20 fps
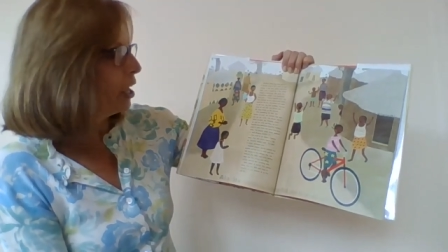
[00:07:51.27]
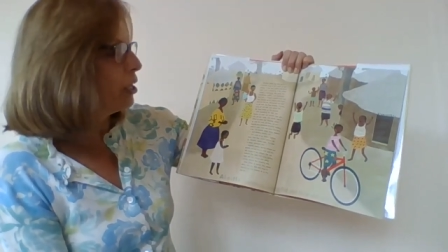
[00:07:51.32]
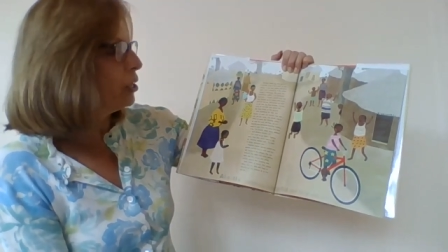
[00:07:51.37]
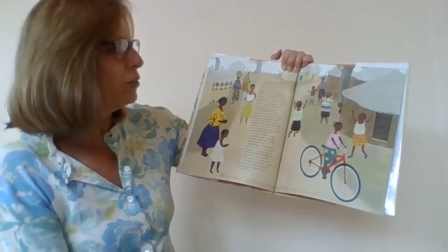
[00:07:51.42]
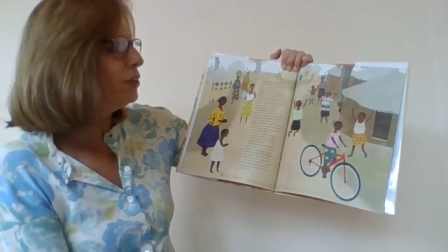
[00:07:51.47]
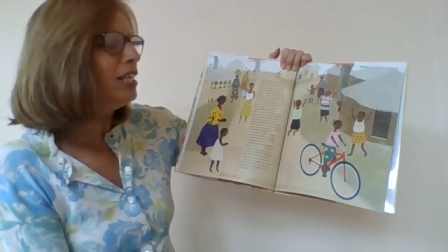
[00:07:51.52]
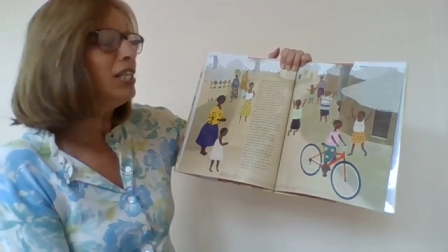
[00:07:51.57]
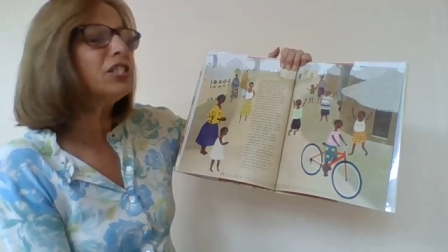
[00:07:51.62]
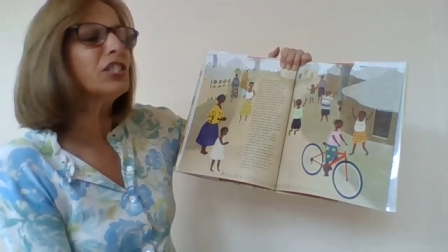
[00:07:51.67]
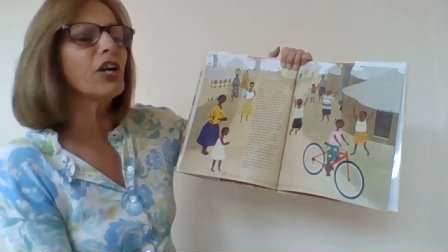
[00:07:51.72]

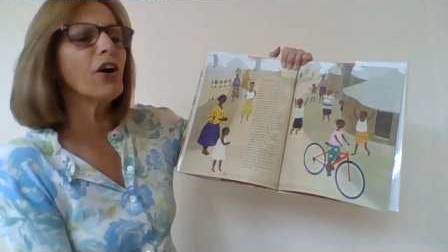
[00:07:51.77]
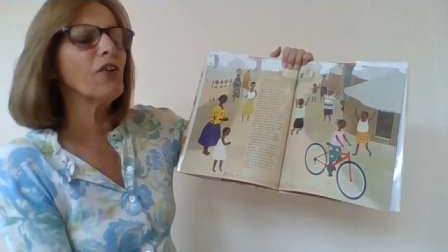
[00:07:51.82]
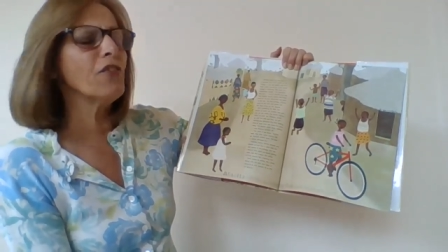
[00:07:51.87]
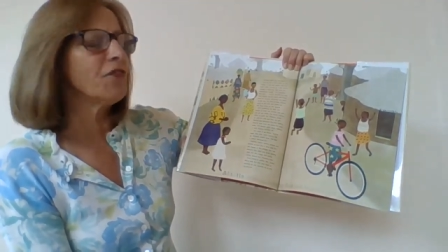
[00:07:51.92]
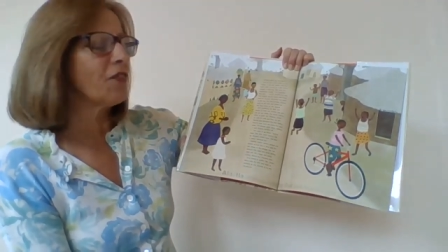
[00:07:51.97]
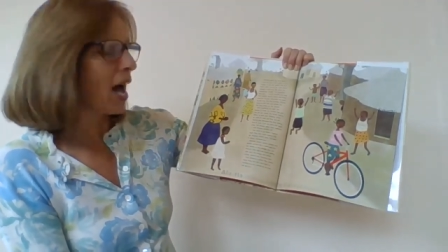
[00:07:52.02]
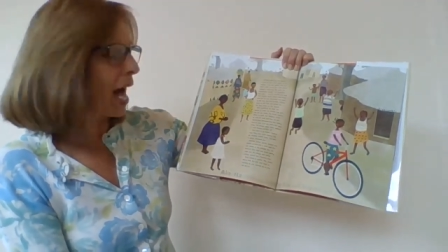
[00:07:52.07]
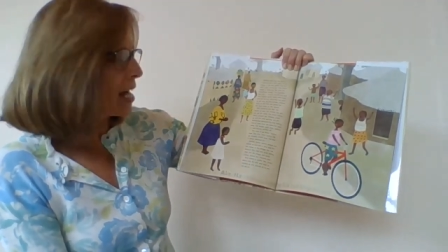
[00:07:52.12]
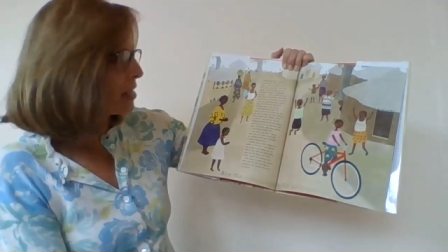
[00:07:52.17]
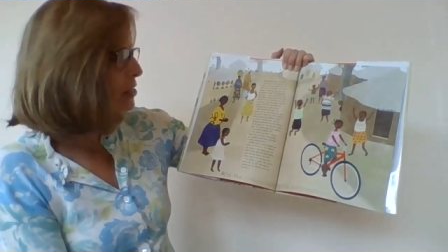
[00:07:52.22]
You need to go
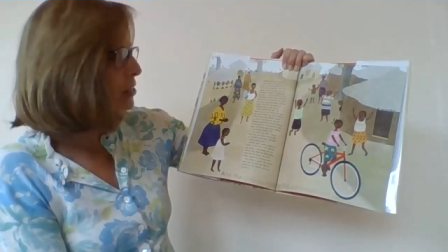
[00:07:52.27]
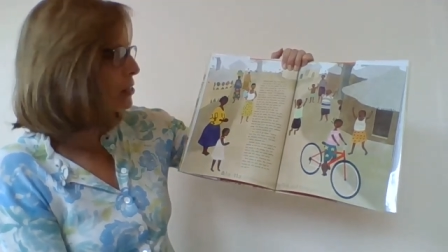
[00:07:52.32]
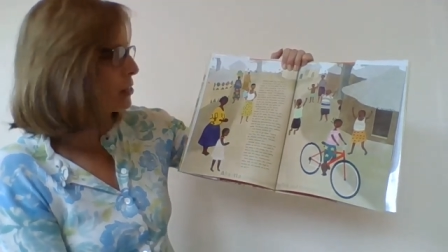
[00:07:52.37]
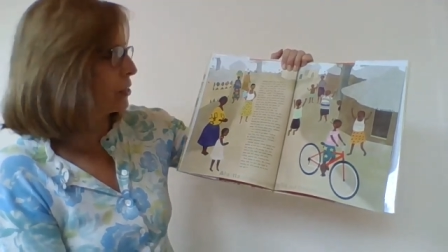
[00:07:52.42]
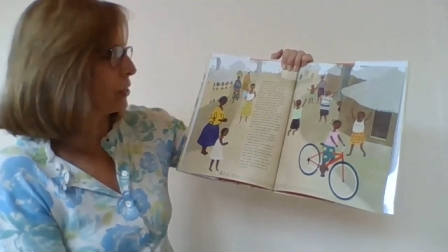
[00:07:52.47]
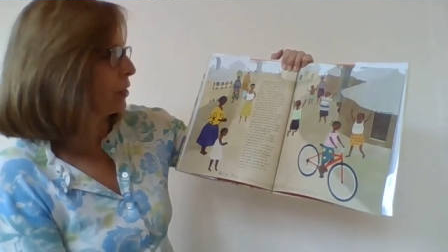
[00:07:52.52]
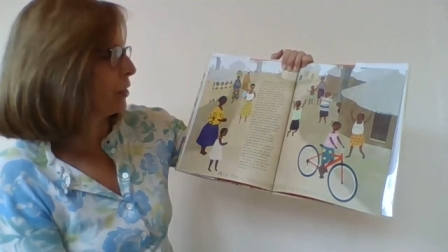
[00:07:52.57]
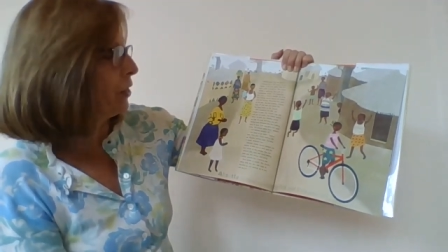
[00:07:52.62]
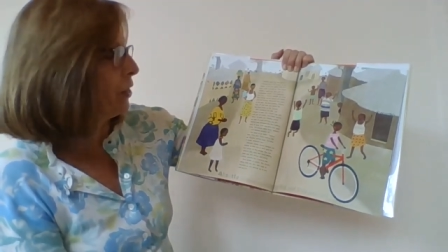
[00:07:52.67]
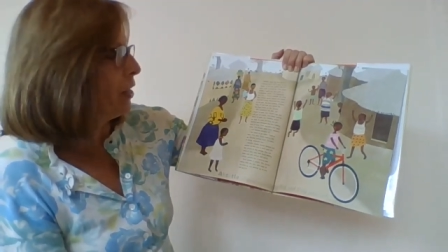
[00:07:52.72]

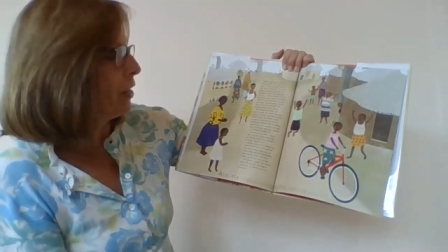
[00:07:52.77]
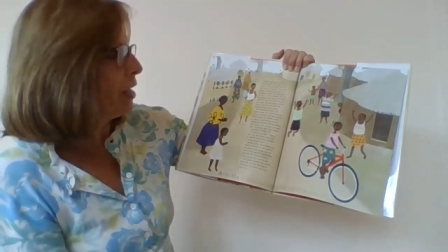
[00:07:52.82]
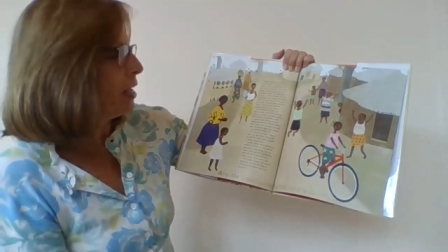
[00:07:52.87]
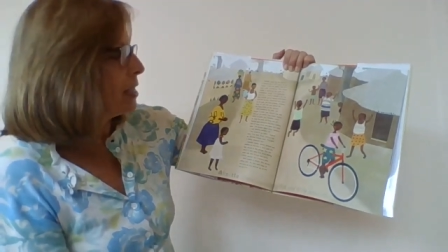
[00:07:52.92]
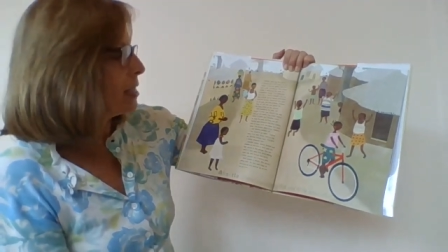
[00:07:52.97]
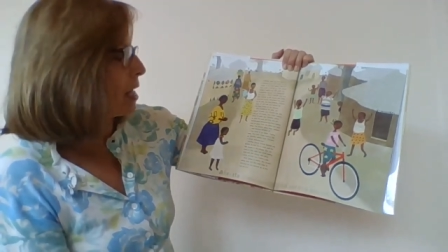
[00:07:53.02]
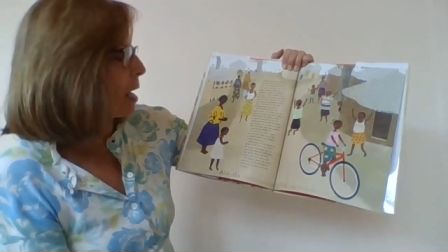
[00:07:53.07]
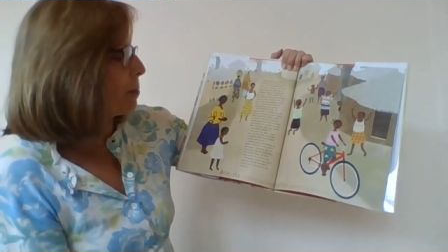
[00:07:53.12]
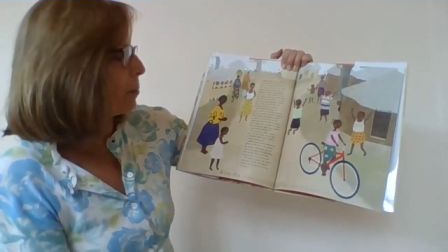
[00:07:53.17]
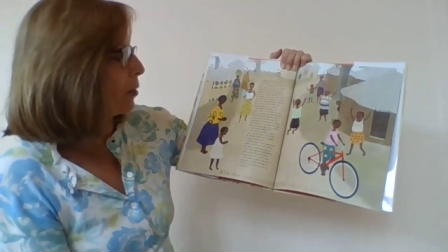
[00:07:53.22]
faster,
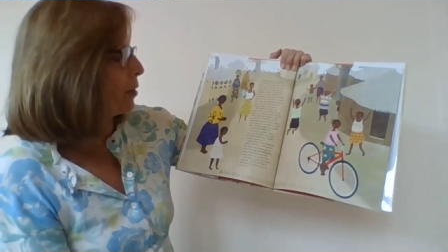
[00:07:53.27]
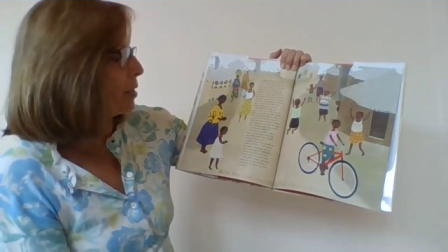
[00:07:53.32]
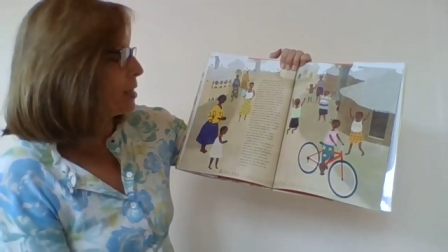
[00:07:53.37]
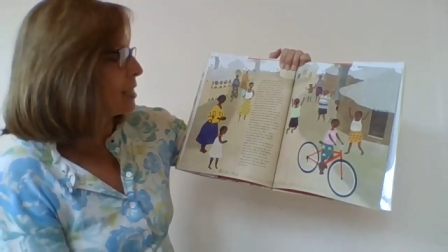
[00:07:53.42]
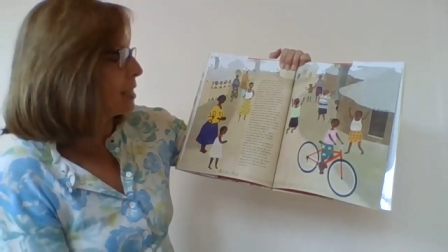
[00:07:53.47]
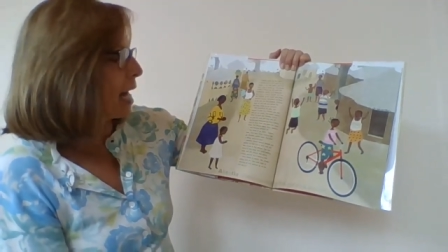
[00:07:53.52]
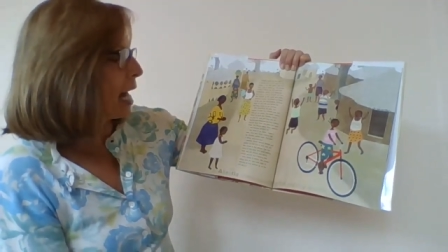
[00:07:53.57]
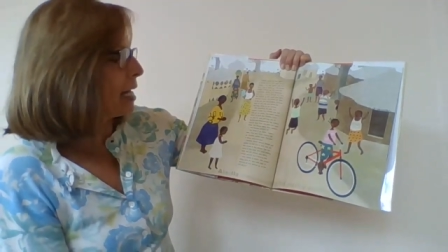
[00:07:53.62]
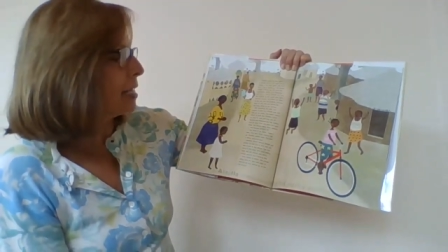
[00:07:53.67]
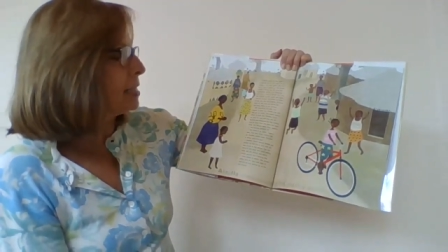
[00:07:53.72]
Samara
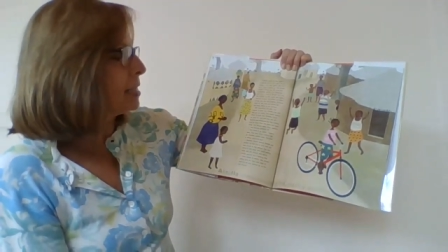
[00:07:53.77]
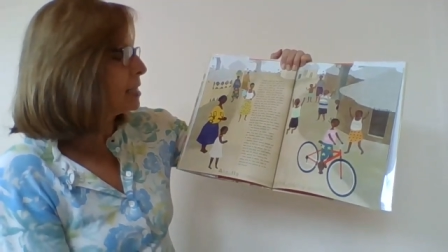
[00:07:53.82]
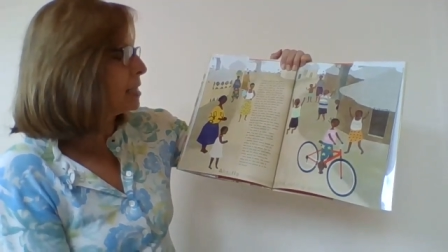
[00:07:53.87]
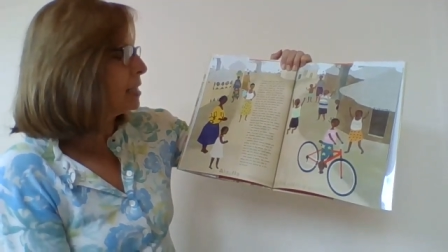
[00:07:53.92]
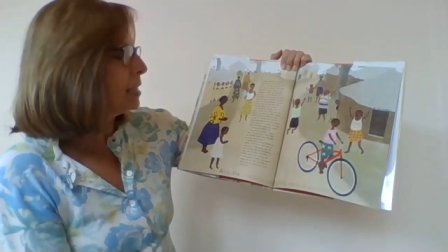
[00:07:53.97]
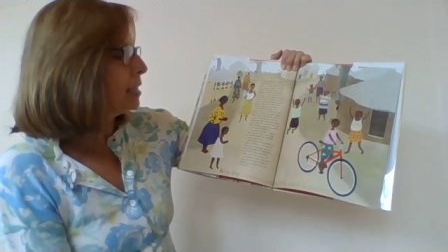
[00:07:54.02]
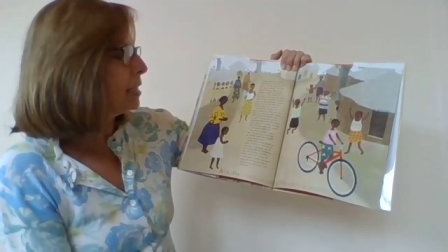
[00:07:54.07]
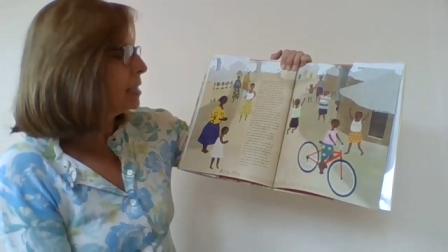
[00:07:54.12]
says.